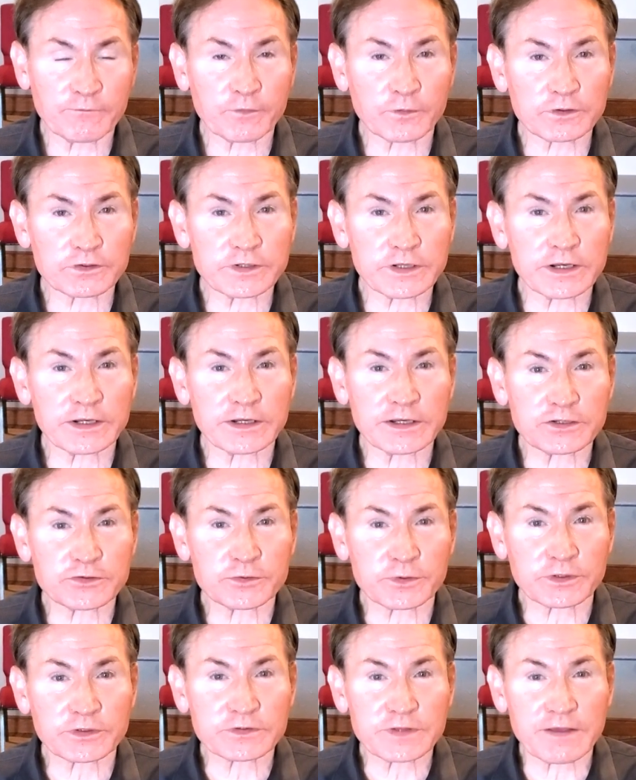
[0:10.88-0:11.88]
for Senate
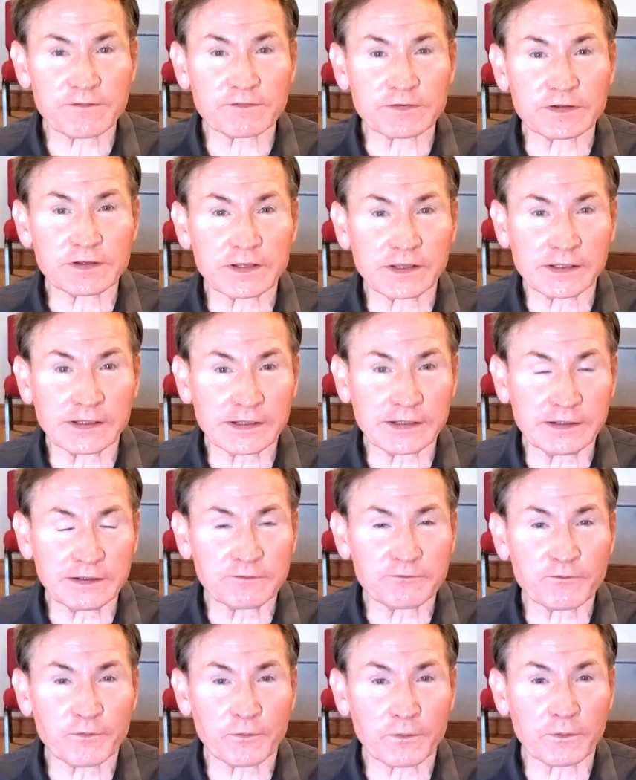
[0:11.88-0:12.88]
District
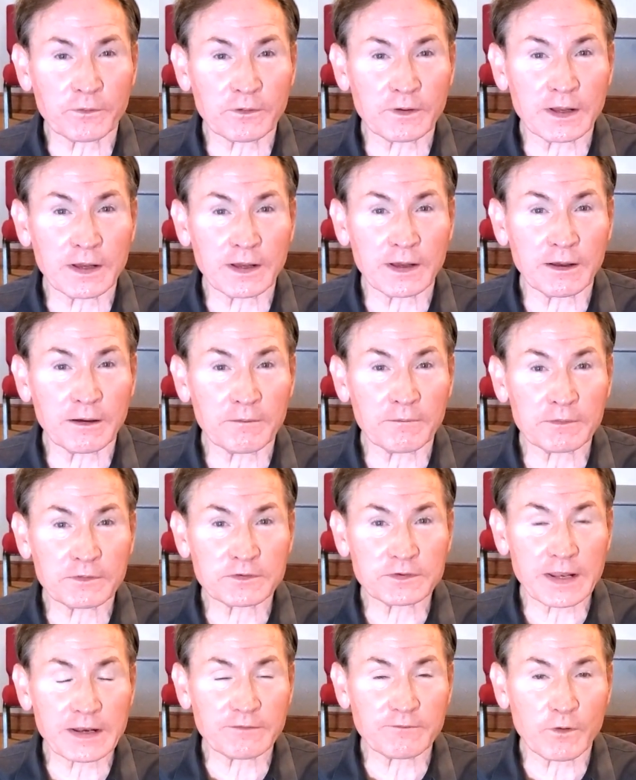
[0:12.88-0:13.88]
17 for the
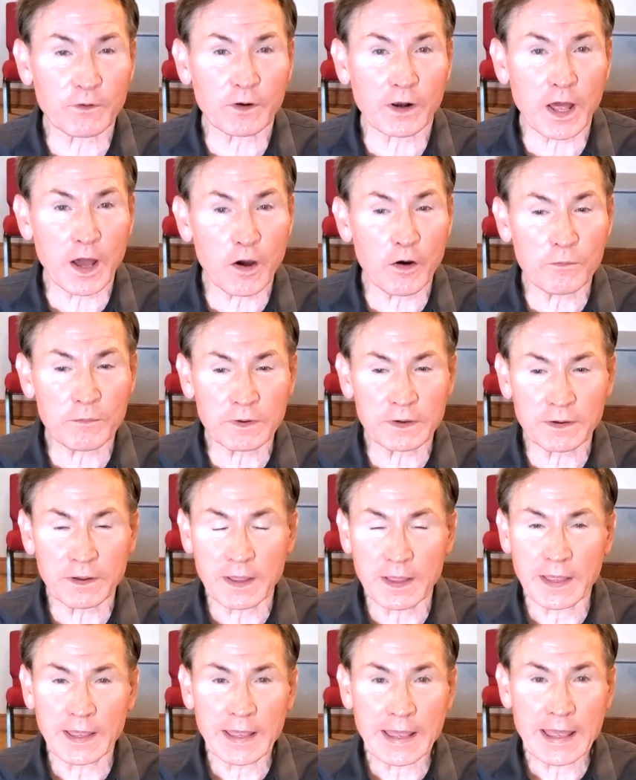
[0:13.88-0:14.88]
state of Oklahoma.
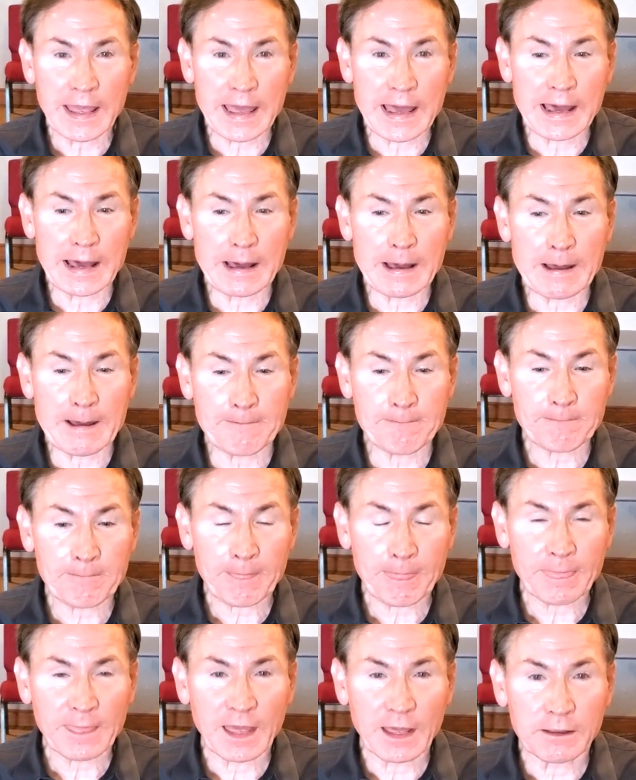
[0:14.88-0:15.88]

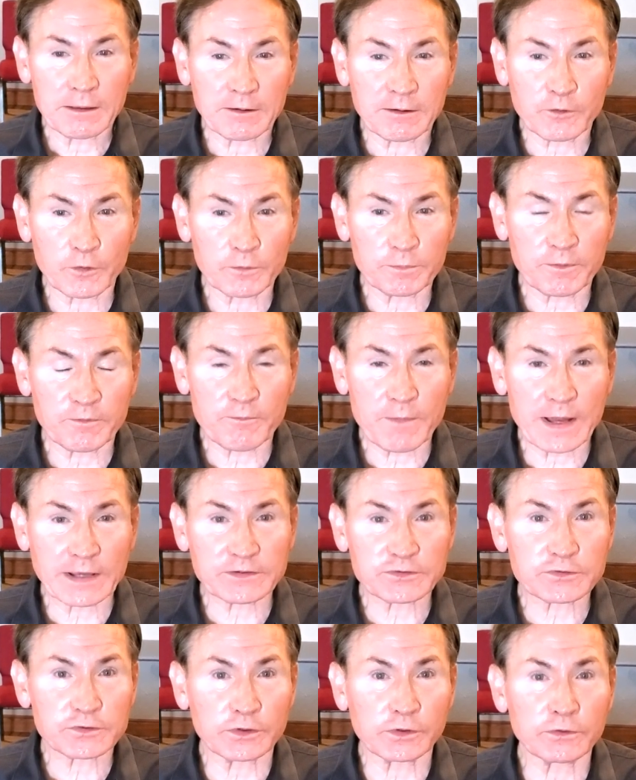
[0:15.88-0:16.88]
A group of my
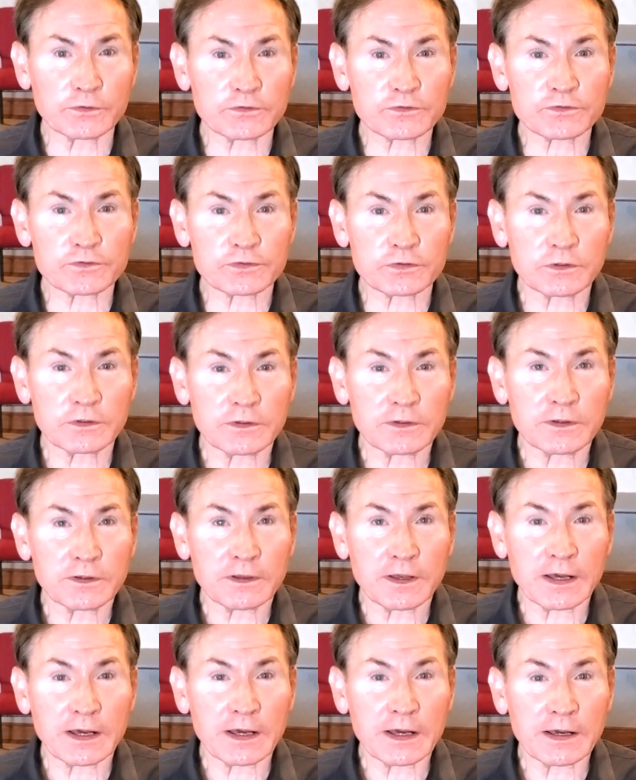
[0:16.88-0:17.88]
students
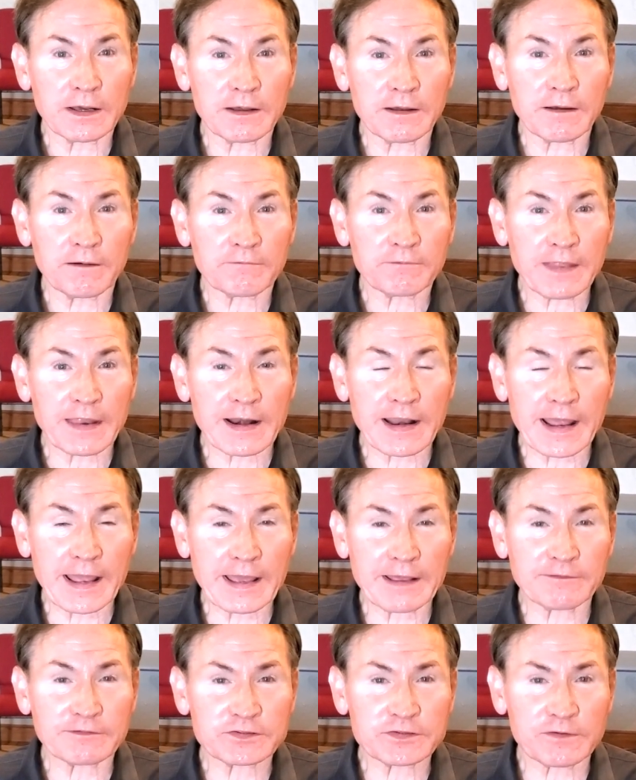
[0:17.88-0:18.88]
that I
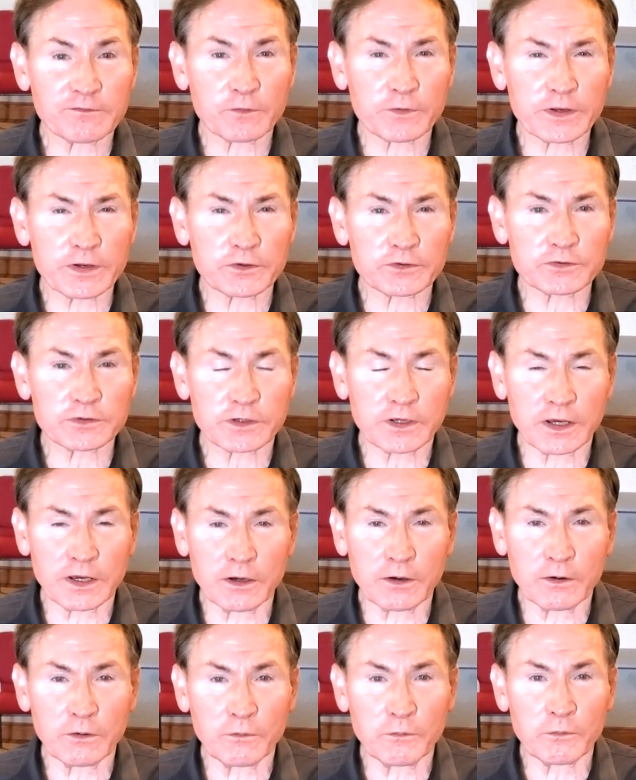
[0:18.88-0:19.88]
had several years
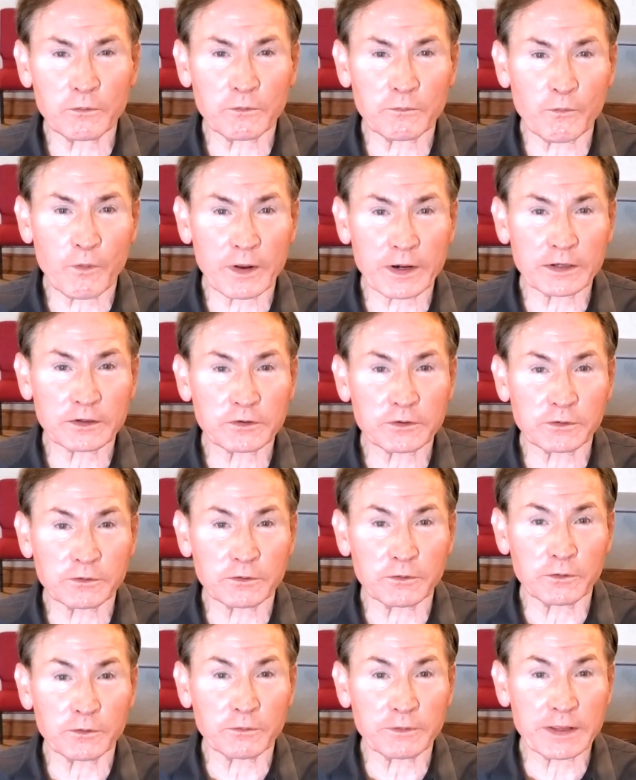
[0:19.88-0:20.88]
ago wanted
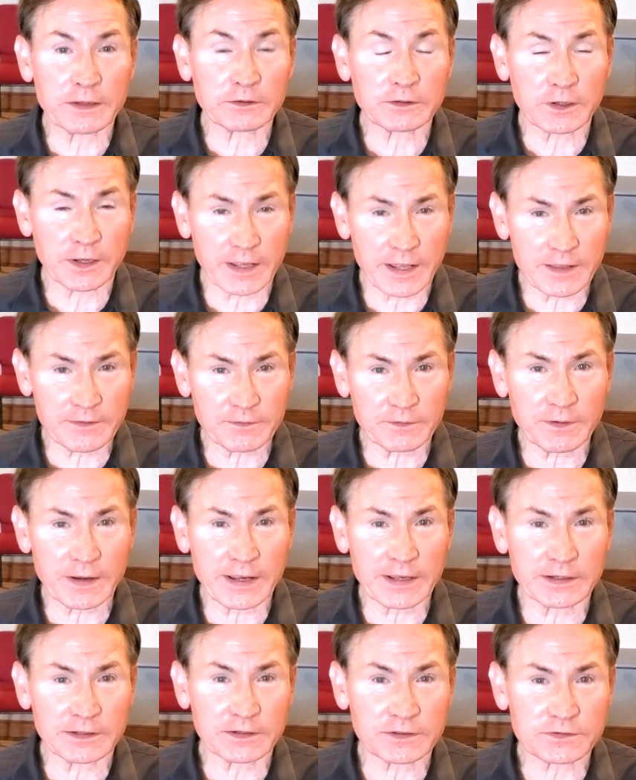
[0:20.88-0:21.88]
to get together
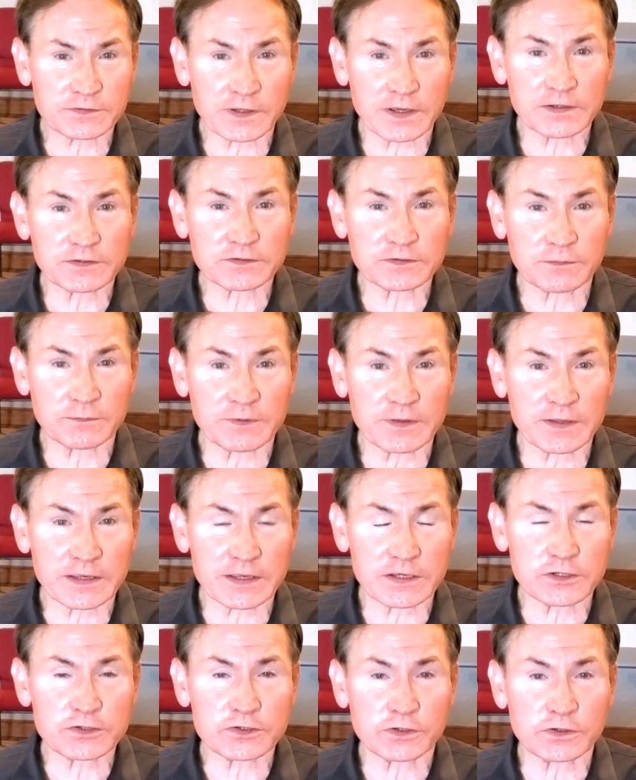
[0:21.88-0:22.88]
and discuss some of
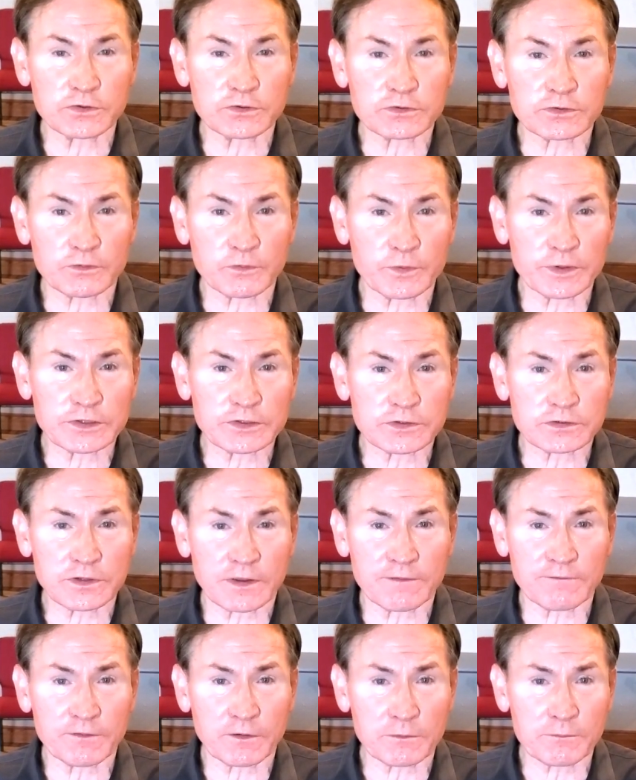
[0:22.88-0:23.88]
the issues of which is
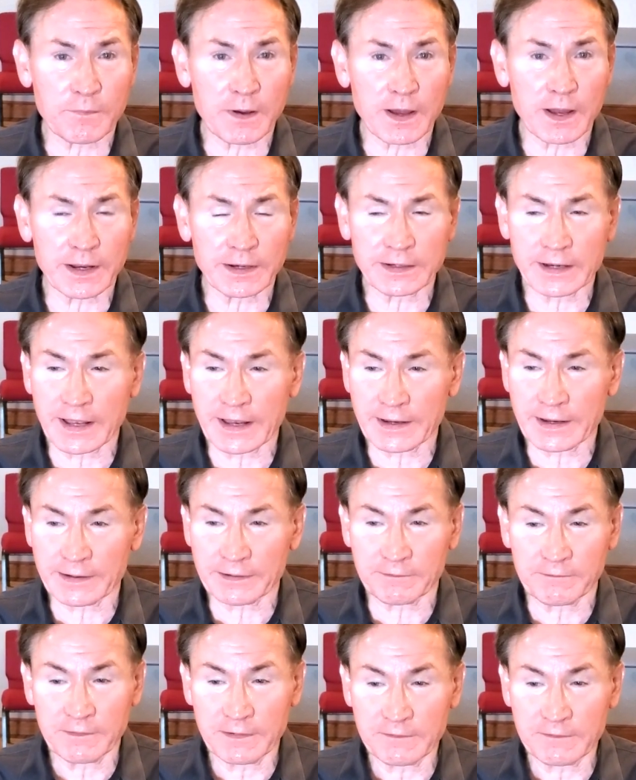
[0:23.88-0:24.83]
of their mind. I